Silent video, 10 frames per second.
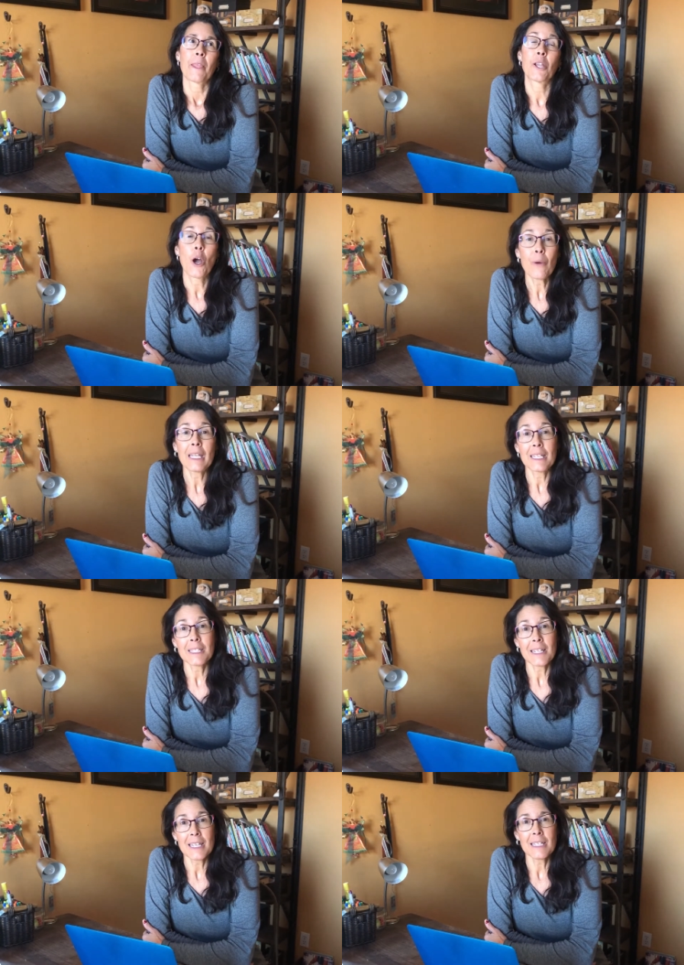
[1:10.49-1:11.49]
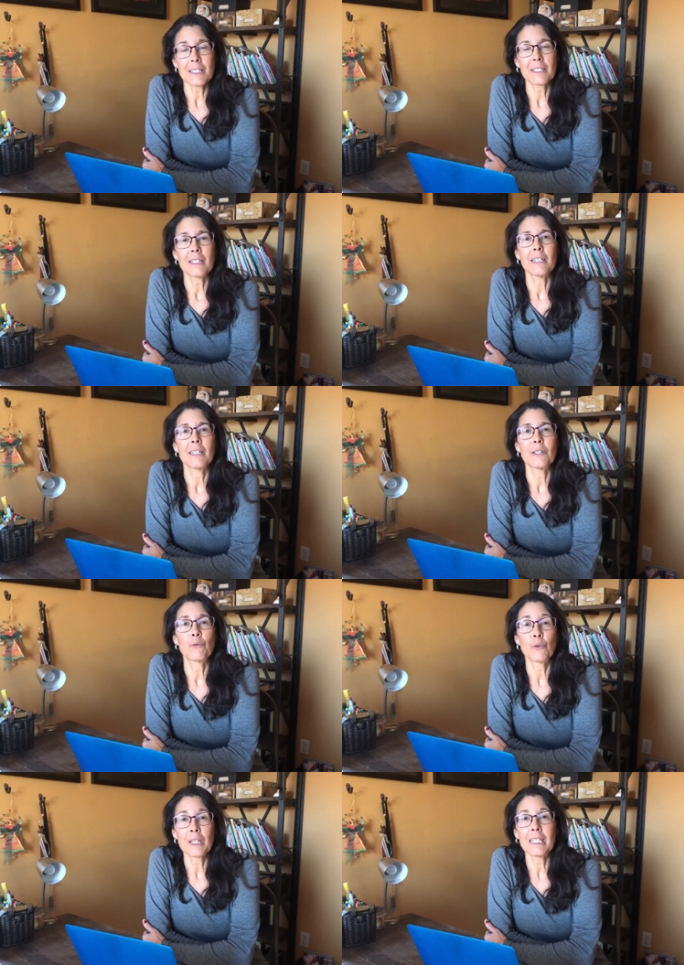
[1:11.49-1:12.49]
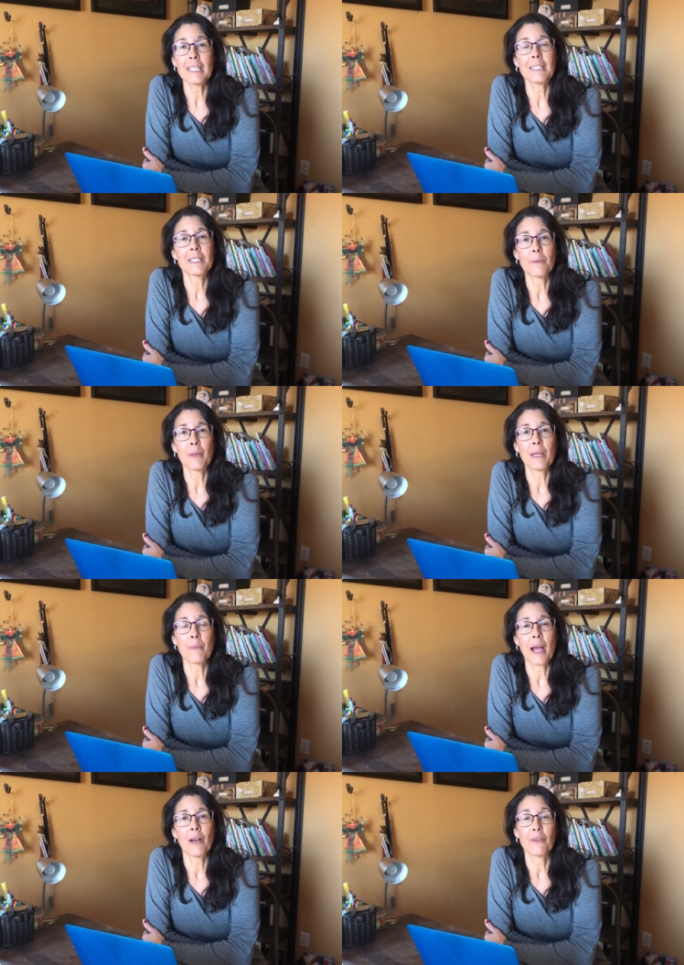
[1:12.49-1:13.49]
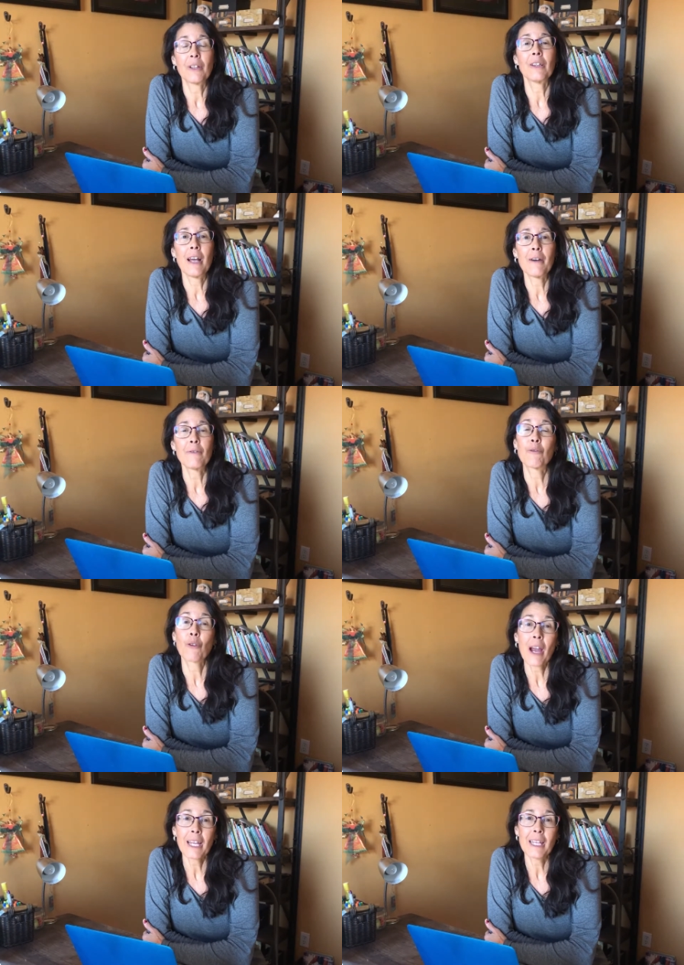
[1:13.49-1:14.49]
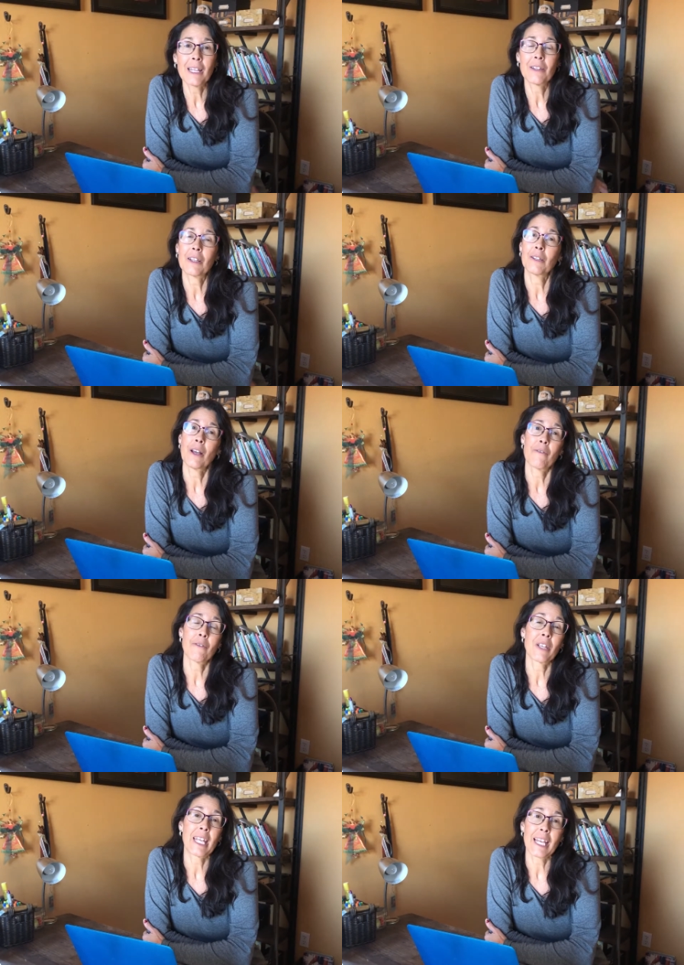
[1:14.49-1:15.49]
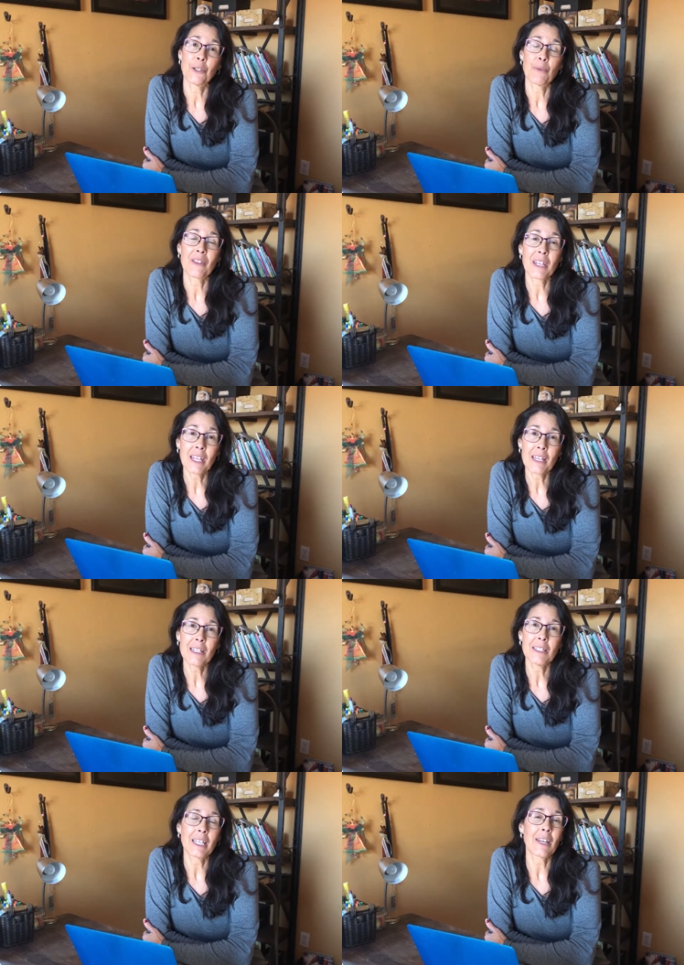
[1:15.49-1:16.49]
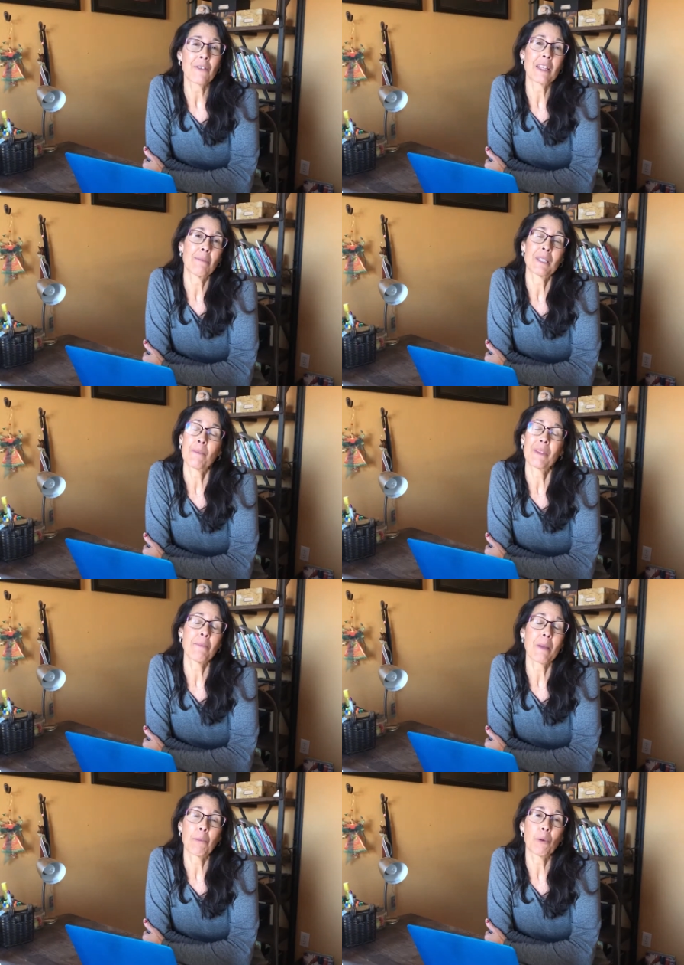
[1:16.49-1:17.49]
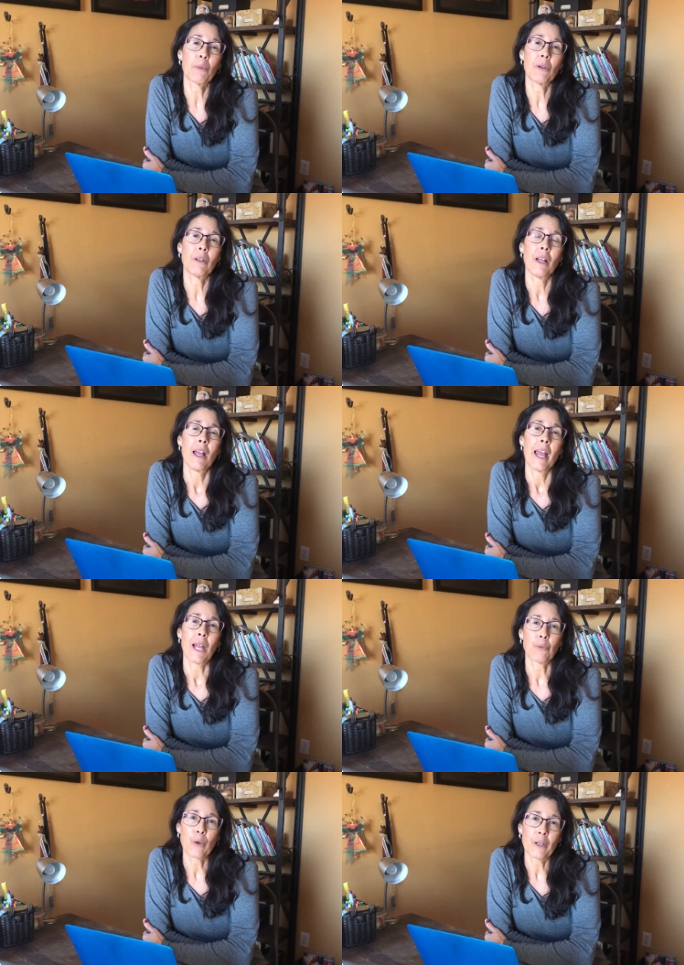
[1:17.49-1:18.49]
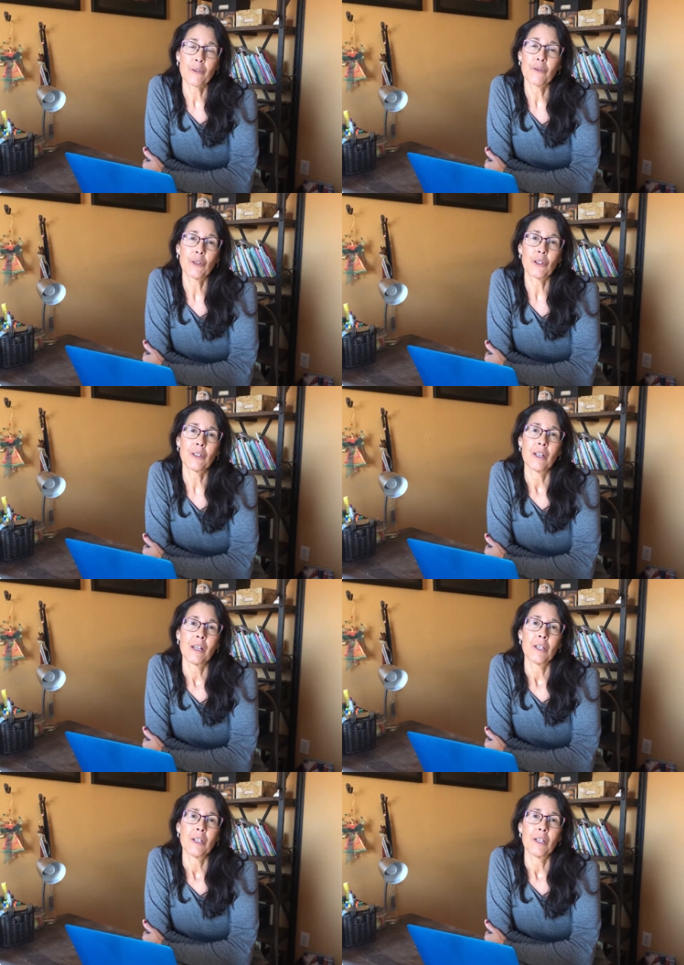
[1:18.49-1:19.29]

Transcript: going into this really needs to be about the love of writing the love of engaging with kids and giving them something memorable and wonderful